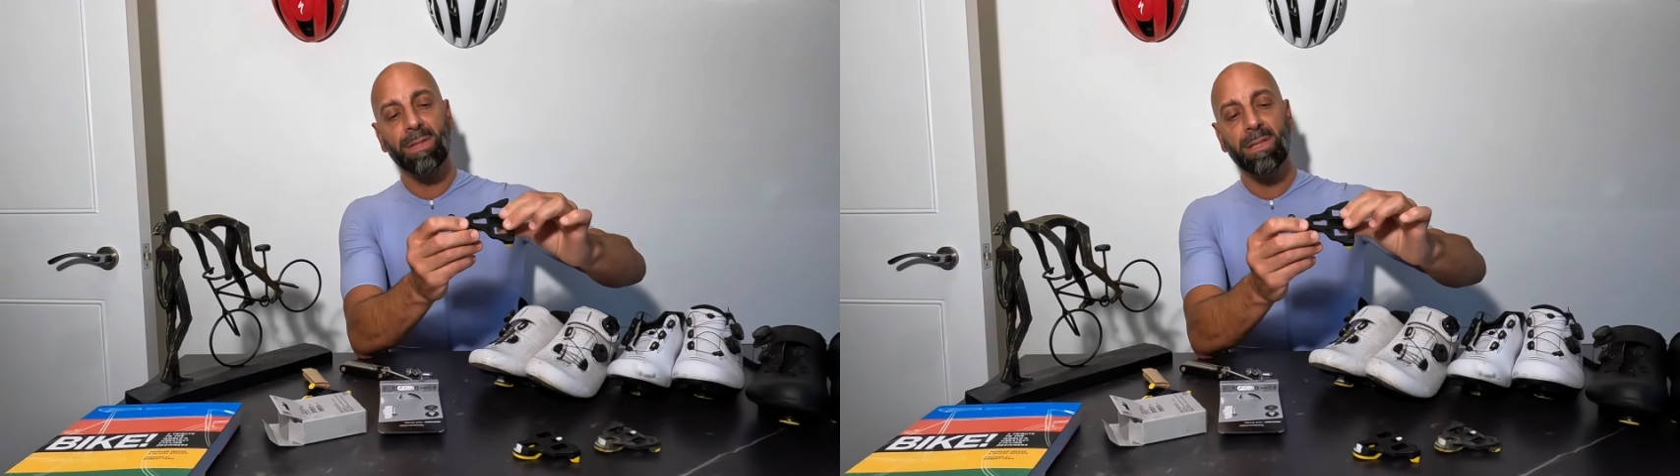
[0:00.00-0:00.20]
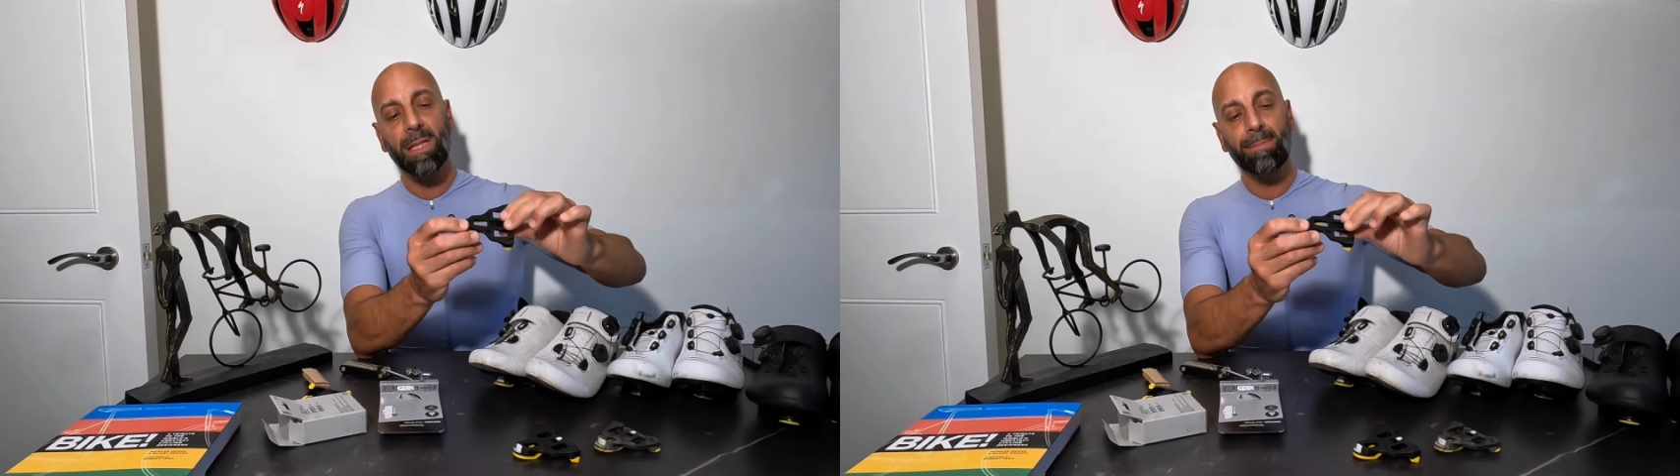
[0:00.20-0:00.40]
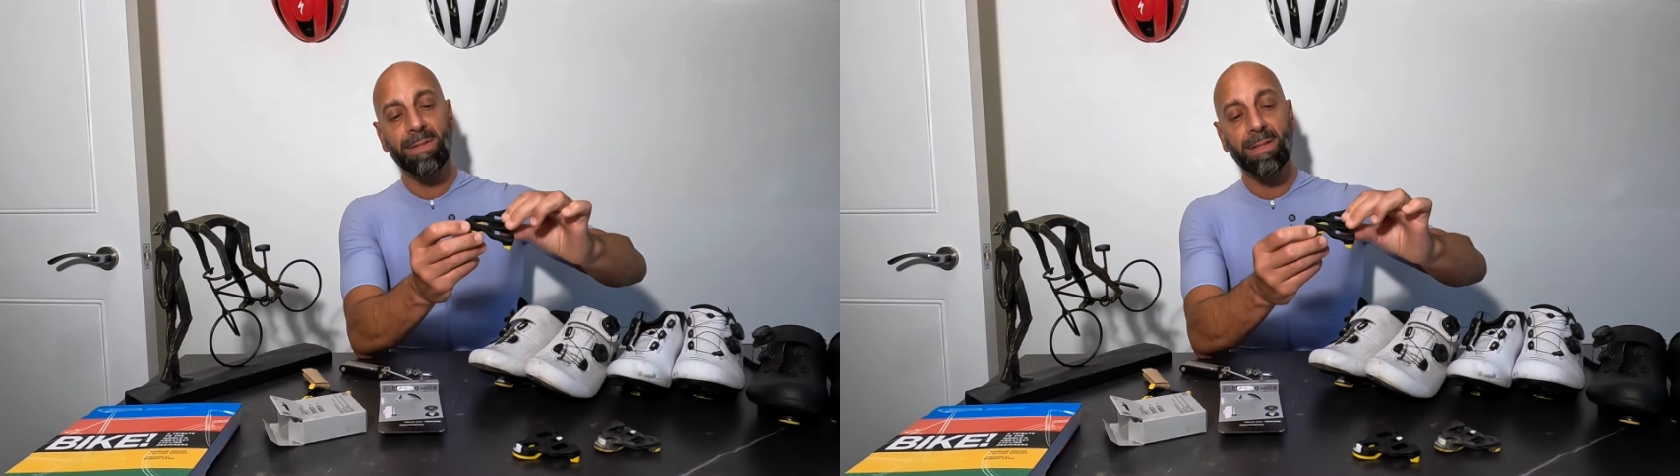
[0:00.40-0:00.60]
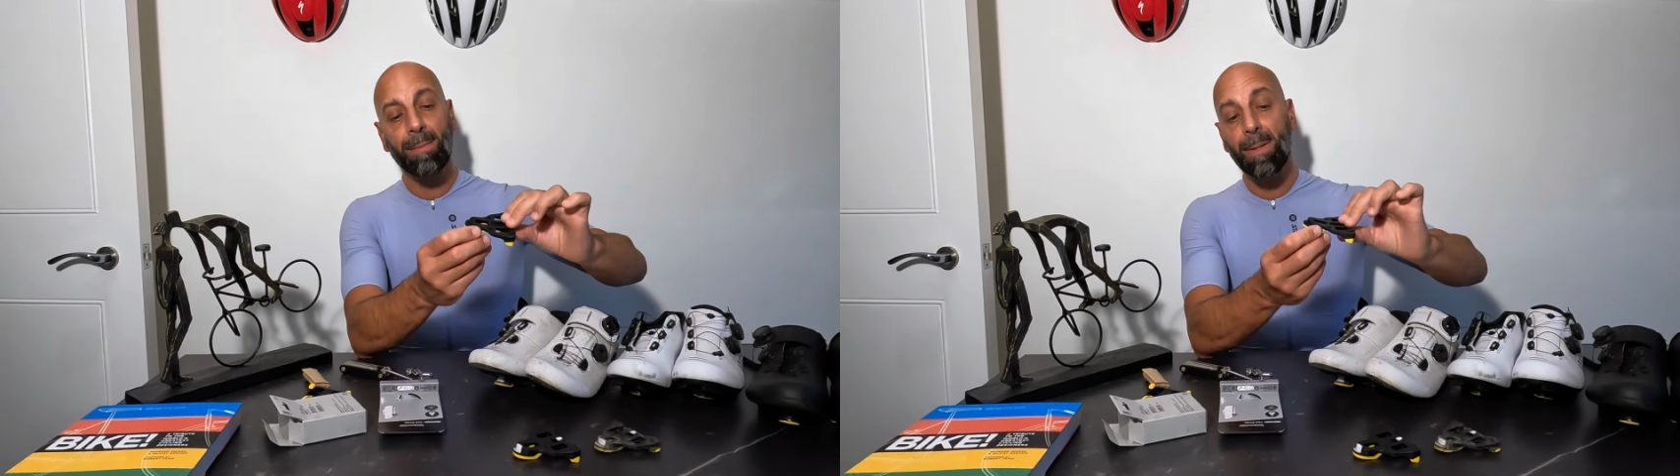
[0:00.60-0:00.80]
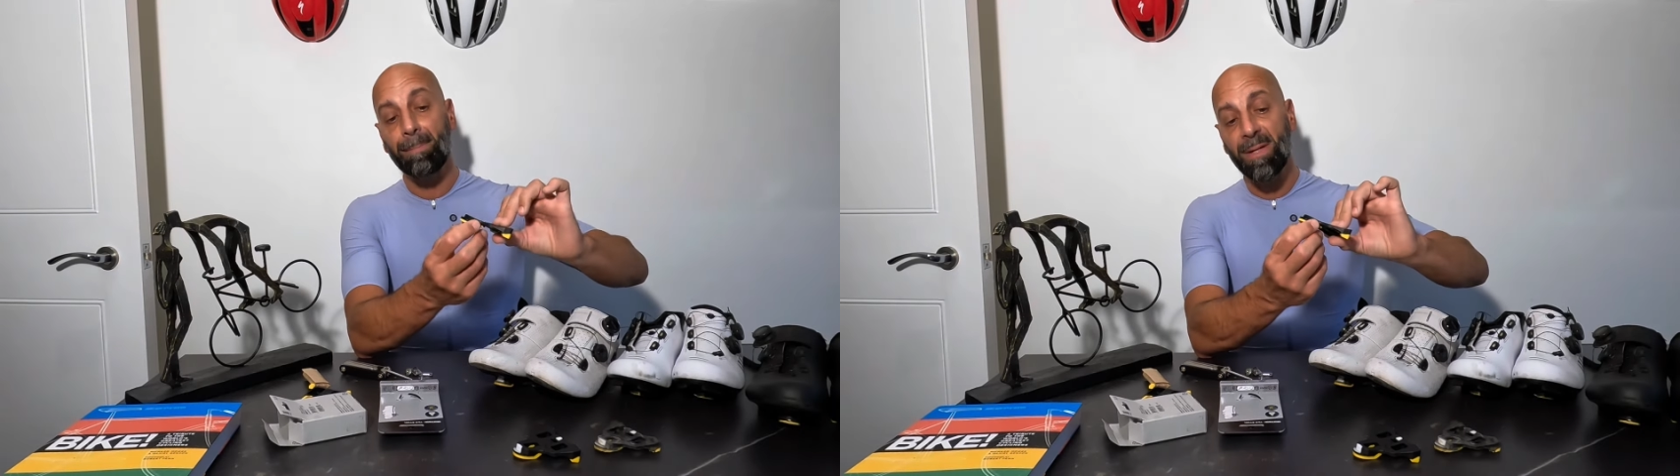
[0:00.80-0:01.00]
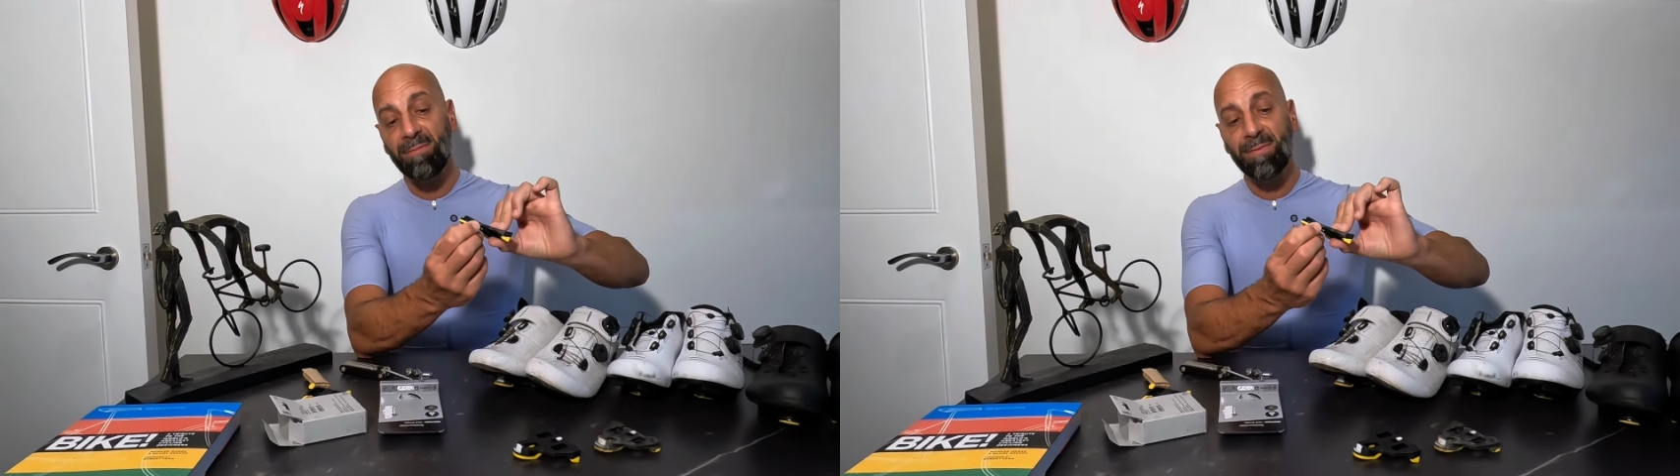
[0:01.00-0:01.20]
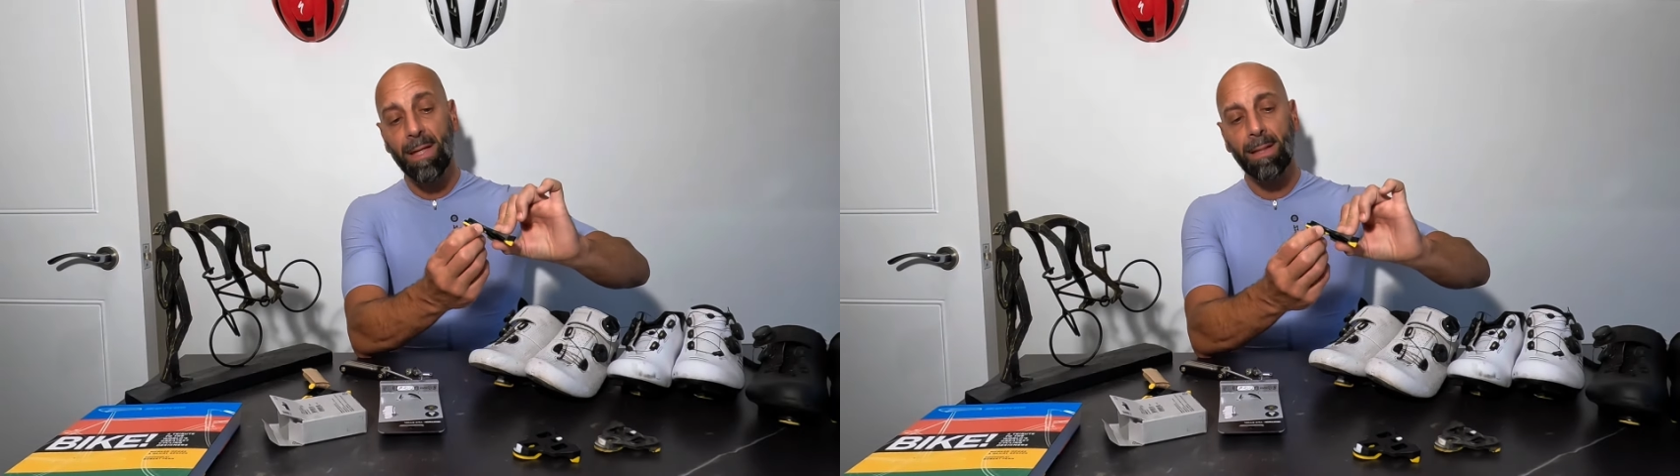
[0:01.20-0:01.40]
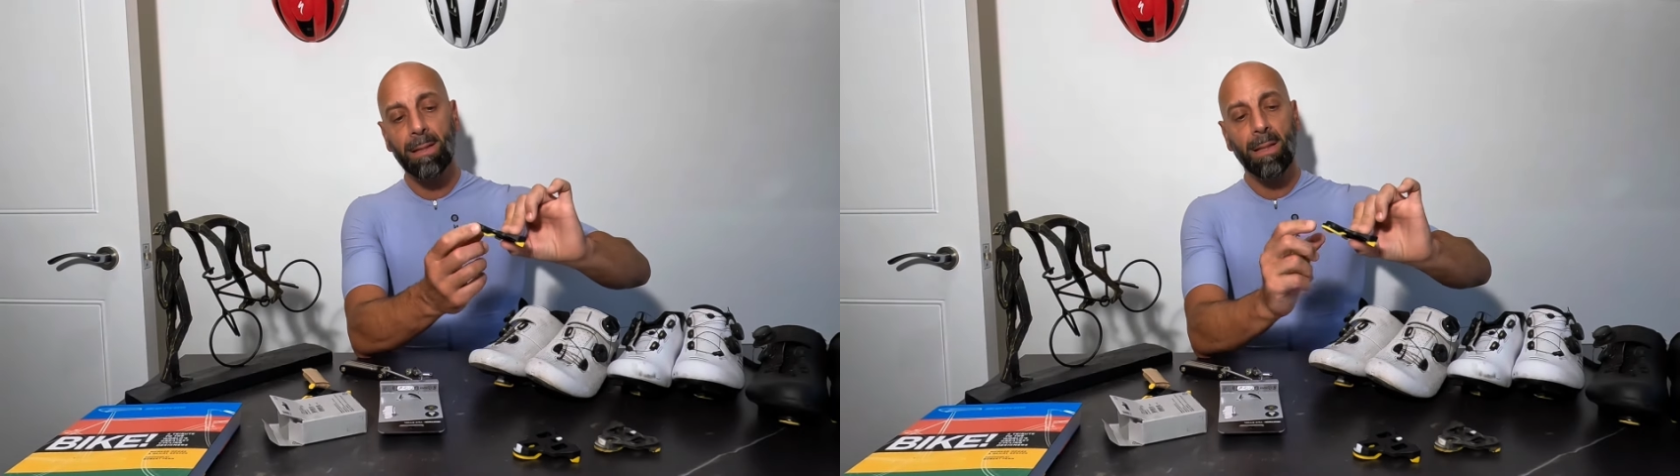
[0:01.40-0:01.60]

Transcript: seems a bit beefier.